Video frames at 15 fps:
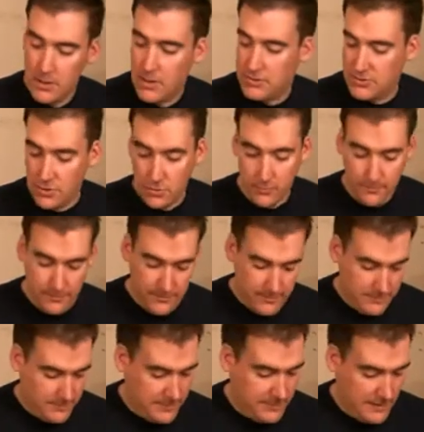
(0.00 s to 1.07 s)
So,
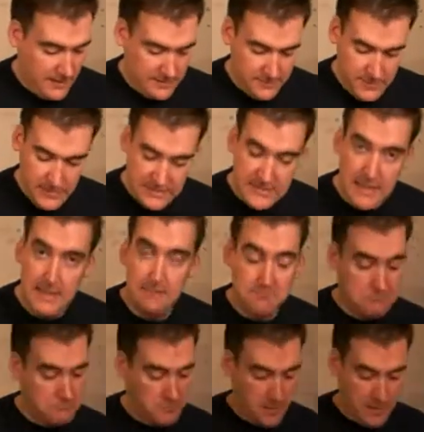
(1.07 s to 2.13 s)
that being said,
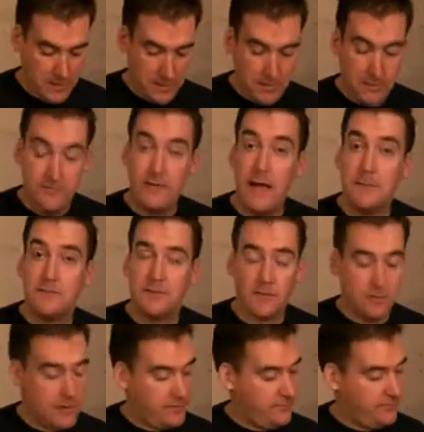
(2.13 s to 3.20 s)
flaps are
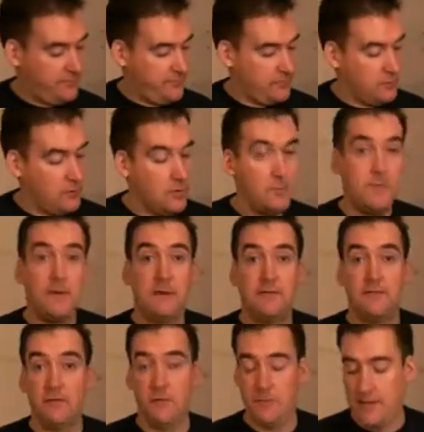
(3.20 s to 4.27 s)
great for
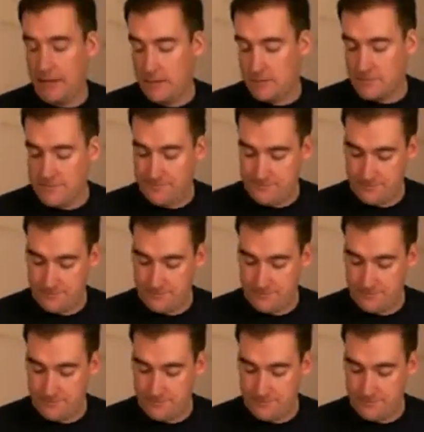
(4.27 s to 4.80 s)
beginners.